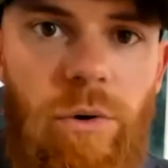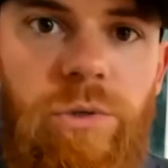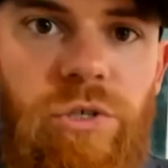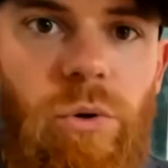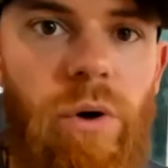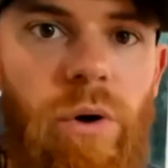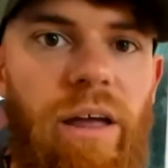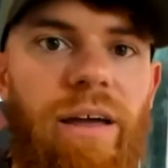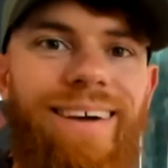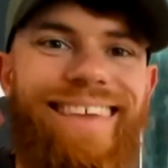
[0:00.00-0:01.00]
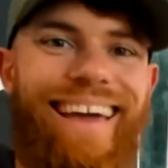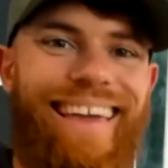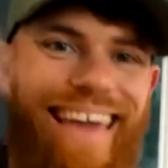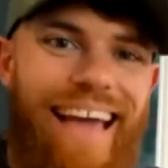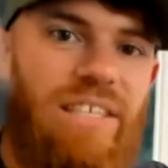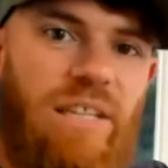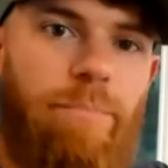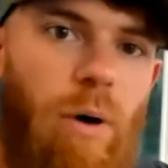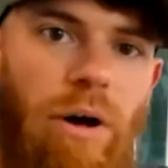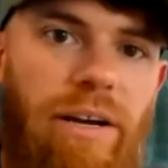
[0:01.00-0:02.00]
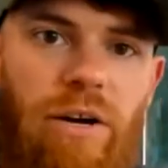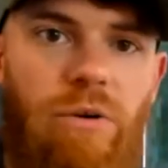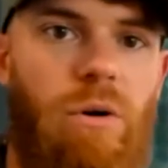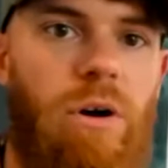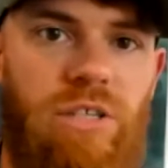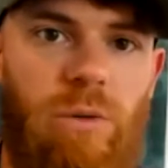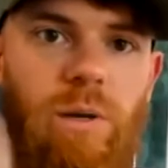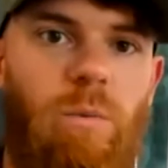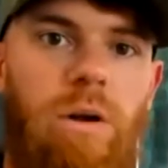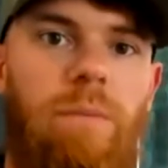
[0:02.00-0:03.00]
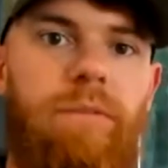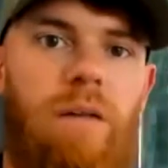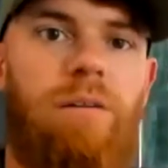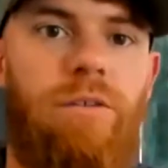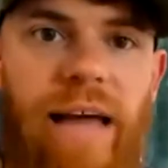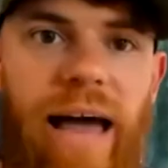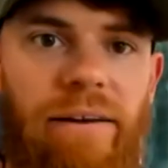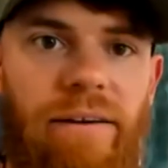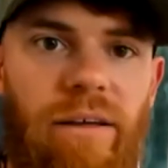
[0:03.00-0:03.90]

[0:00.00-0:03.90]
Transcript: story that gets the point across that we want them to understand.